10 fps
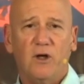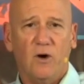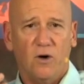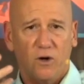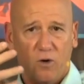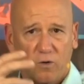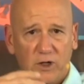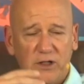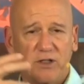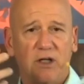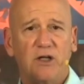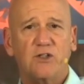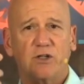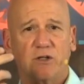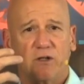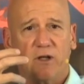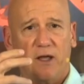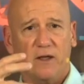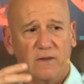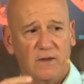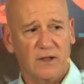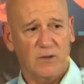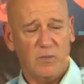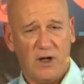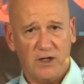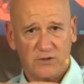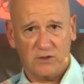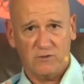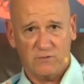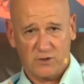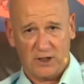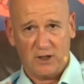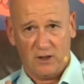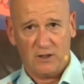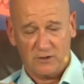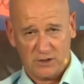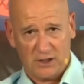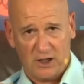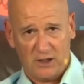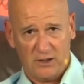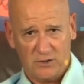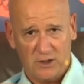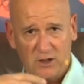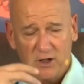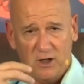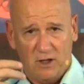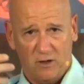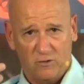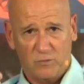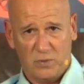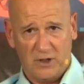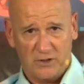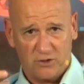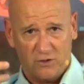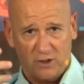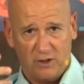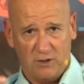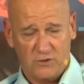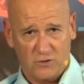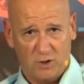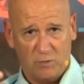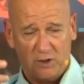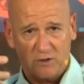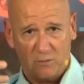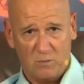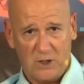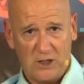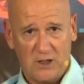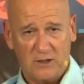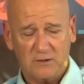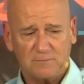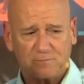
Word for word: orientation and the positive psychology of pleasure and enjoyment and meaning,